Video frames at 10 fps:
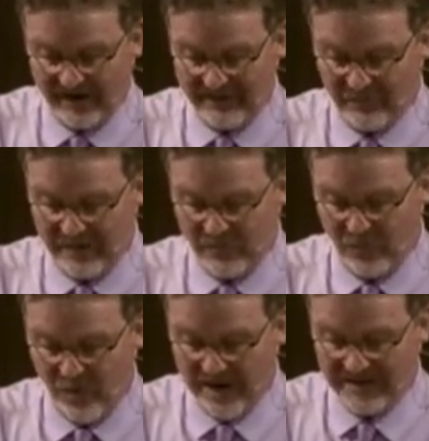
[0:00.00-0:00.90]
And we
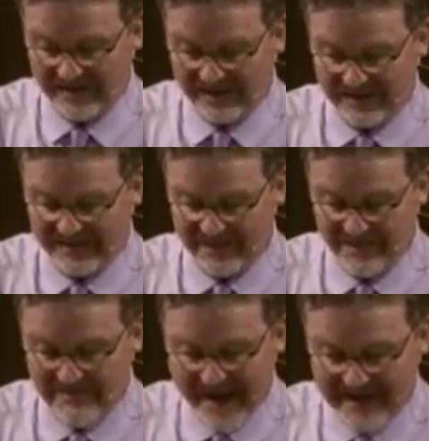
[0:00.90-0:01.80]
want to
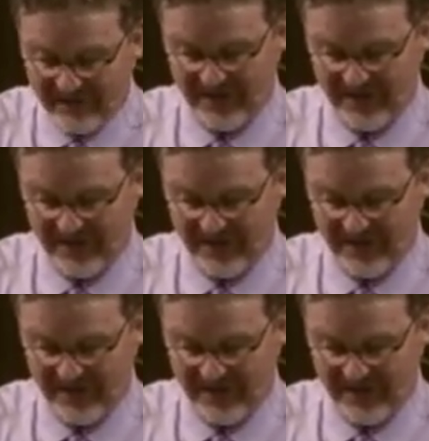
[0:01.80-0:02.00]
make